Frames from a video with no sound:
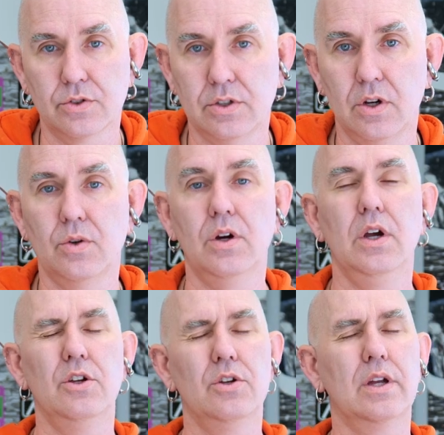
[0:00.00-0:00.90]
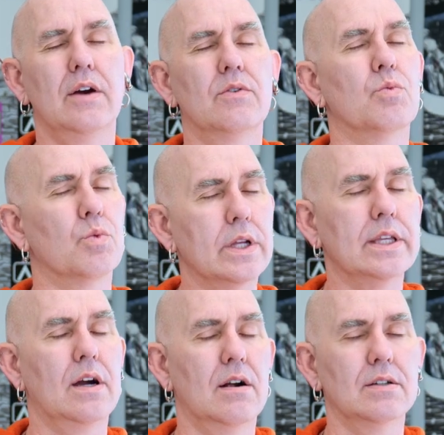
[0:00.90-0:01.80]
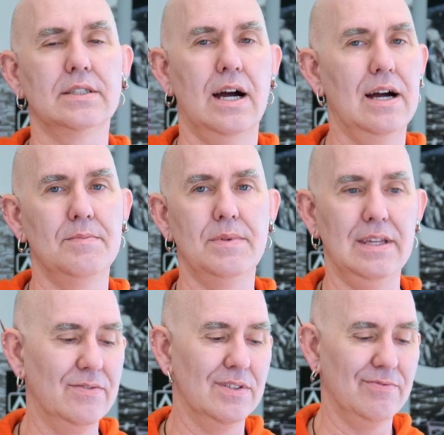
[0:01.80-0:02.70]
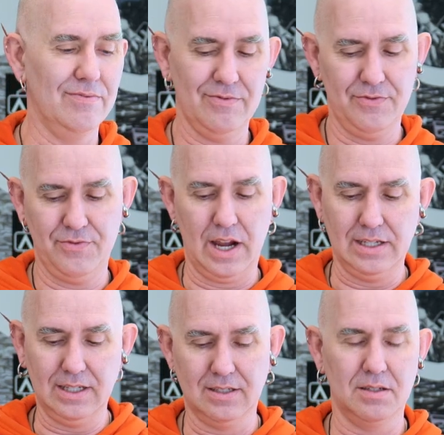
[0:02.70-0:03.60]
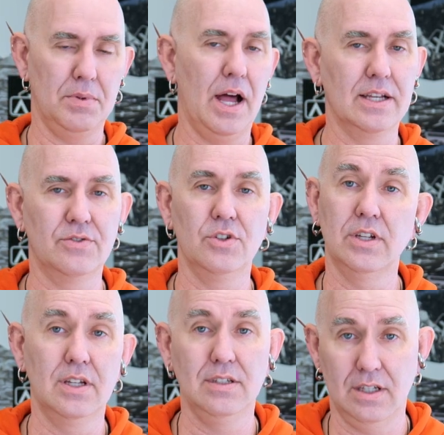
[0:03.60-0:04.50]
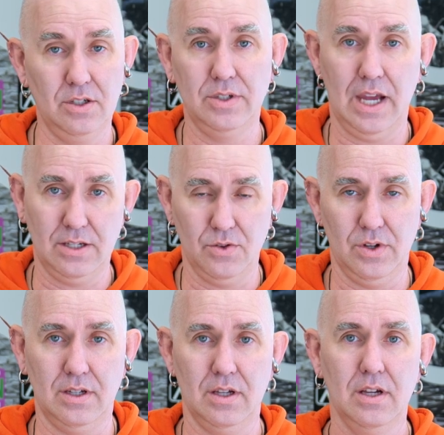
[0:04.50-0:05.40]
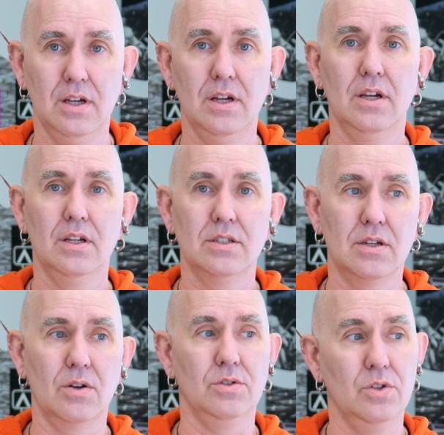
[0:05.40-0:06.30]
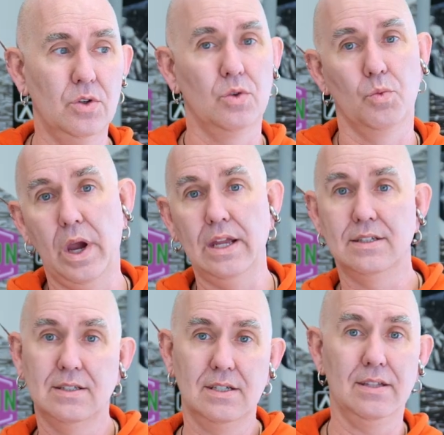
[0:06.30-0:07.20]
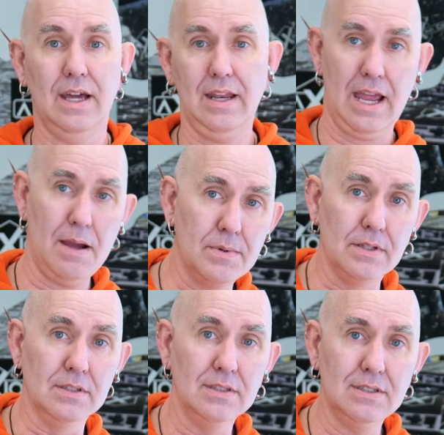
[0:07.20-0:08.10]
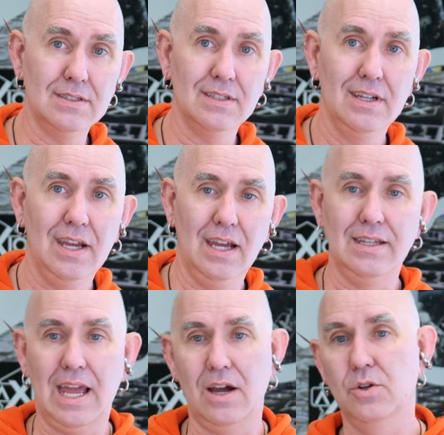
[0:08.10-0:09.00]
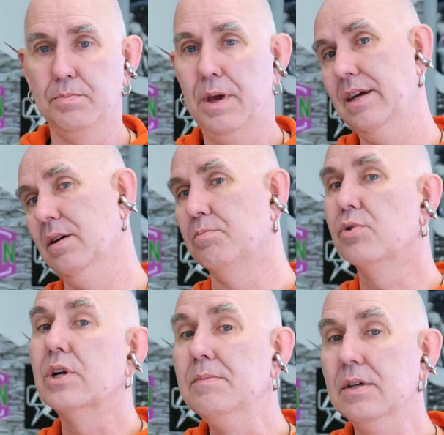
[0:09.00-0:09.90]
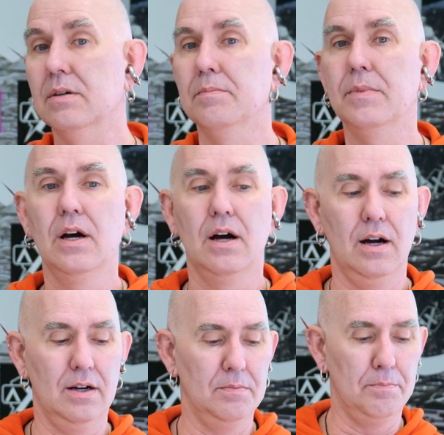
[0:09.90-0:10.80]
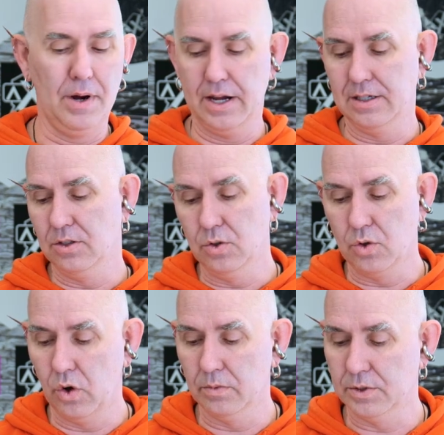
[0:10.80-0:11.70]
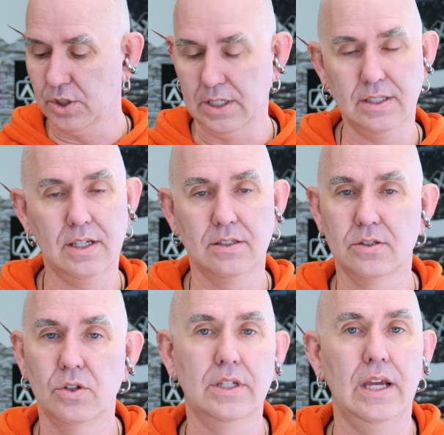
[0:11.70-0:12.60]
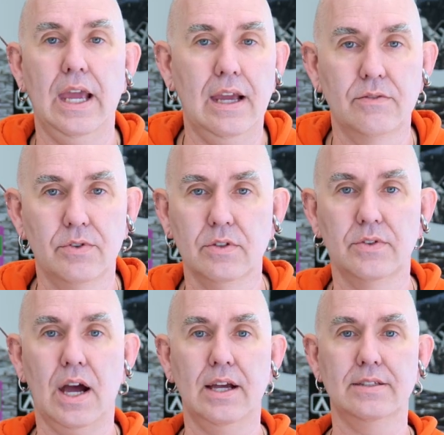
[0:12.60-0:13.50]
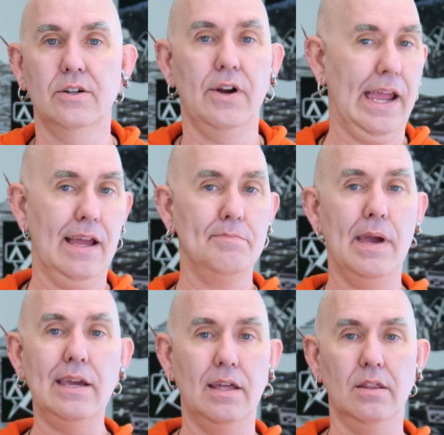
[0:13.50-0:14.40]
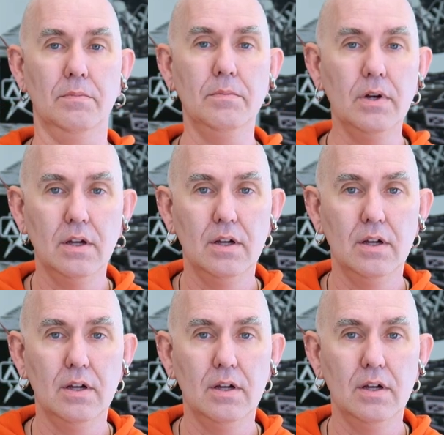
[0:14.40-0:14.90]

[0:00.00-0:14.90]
or so, you're going to have a really hard time even finding supplies for you to continue tattooing. So you can wait until that happens, and now you're paying a premium on buying new coil machines because there's only a handful of guys that are hand making them.